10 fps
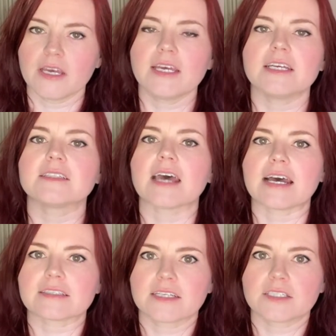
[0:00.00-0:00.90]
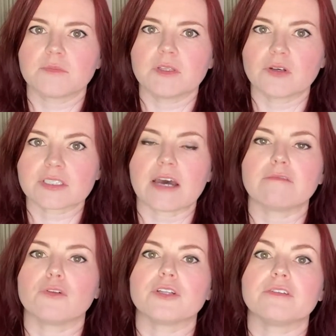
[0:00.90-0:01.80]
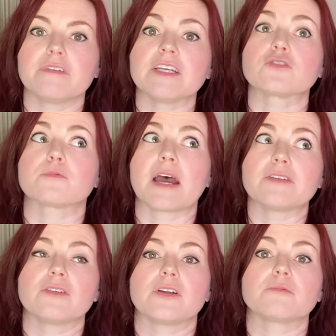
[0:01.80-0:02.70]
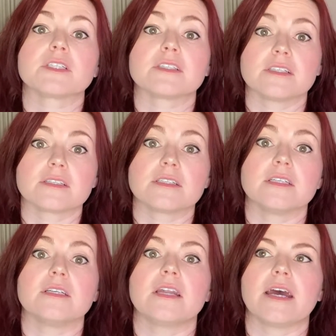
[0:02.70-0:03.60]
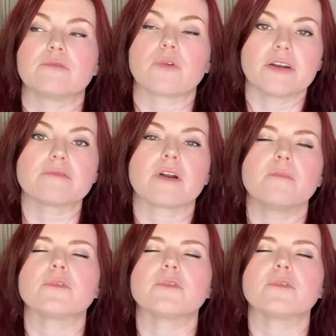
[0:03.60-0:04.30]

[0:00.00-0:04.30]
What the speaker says: It's asking to be looked at full in the face rather than resisted and run from,